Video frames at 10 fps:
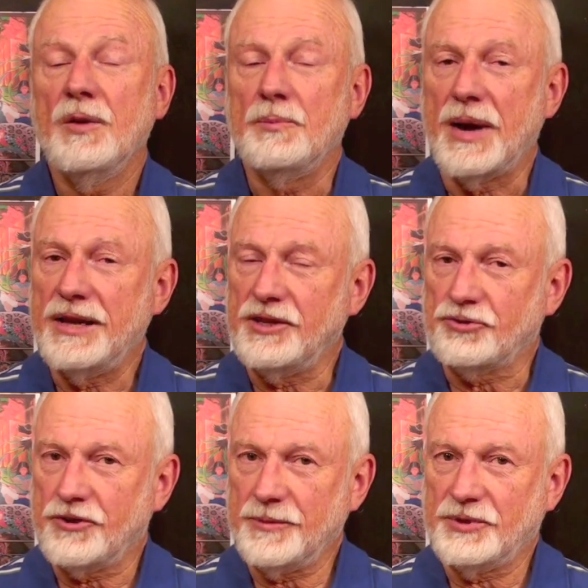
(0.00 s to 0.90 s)
My
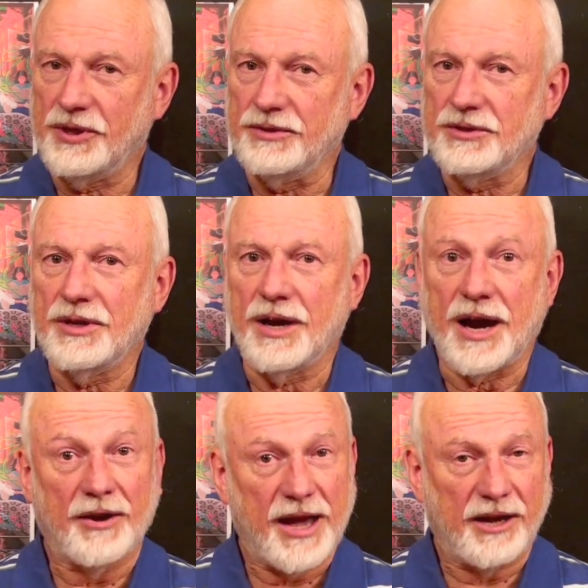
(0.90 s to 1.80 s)
descriptions
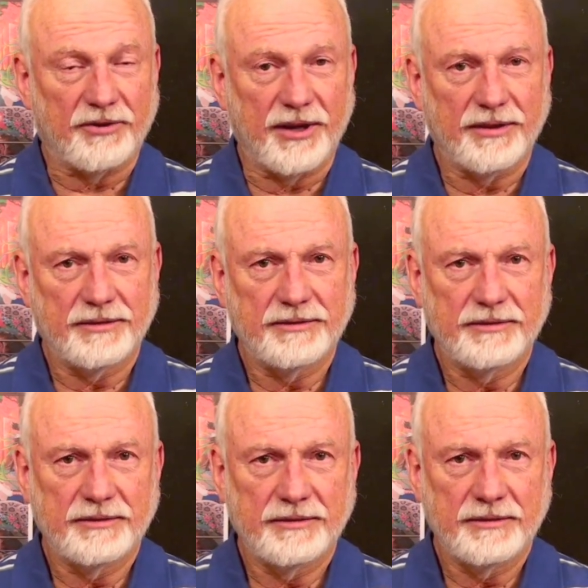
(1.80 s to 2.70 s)
are accurate.
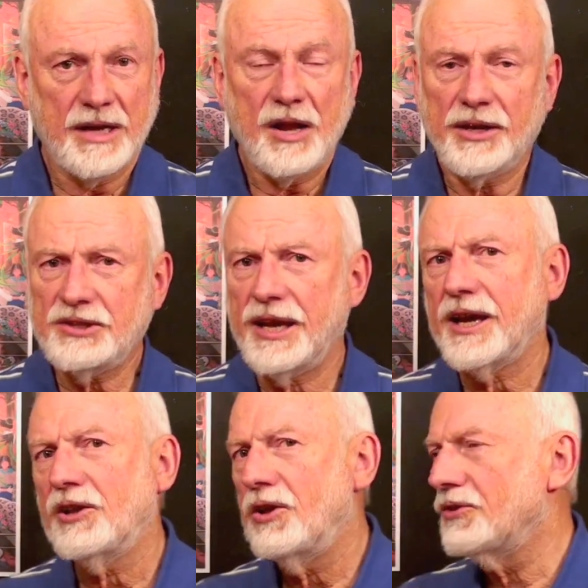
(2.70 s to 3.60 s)
Let's take
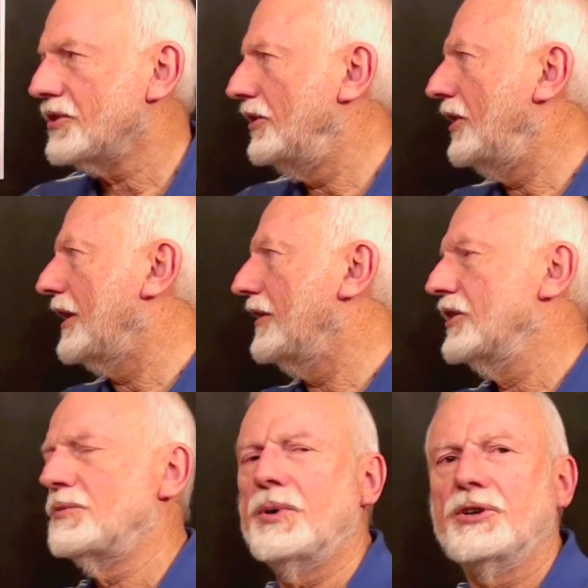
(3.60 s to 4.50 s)
a closer look at
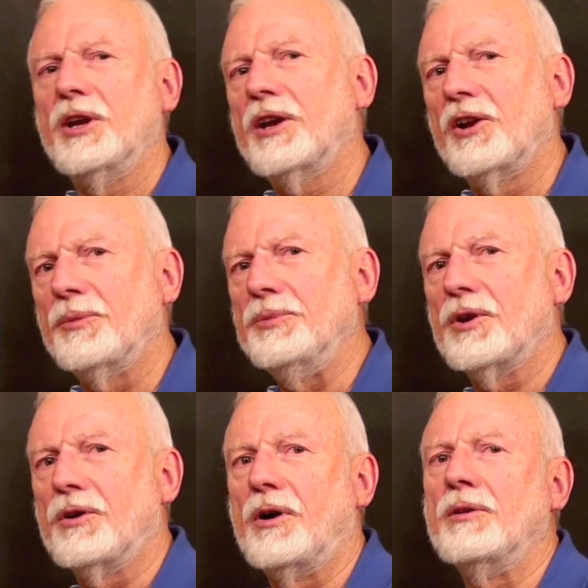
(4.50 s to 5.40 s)
this particular
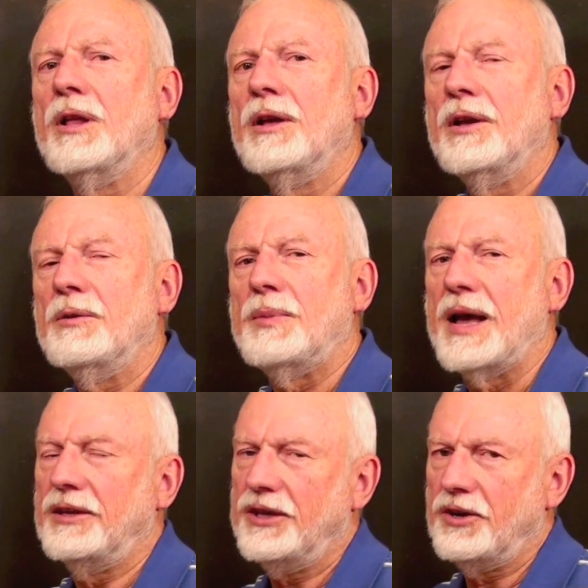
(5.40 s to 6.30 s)
mural
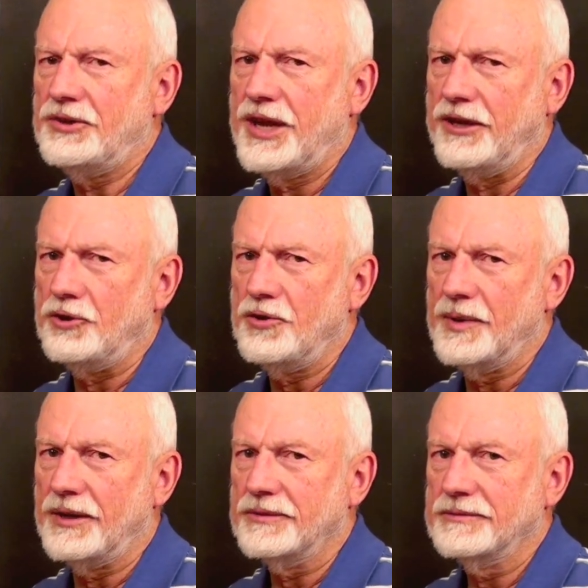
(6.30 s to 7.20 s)
by Leo
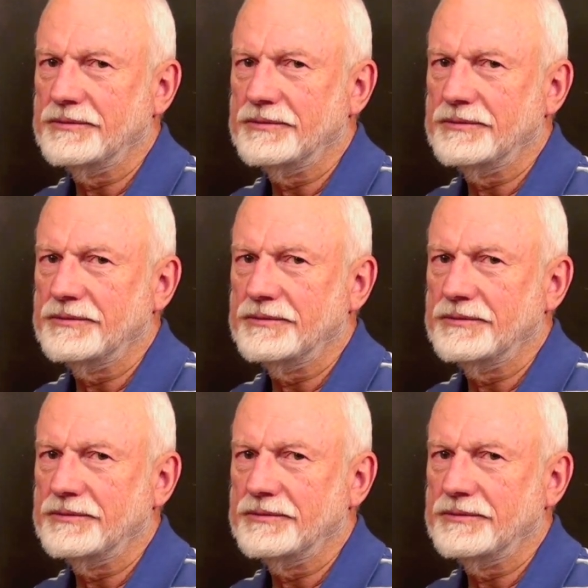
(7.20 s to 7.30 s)
Tanguma.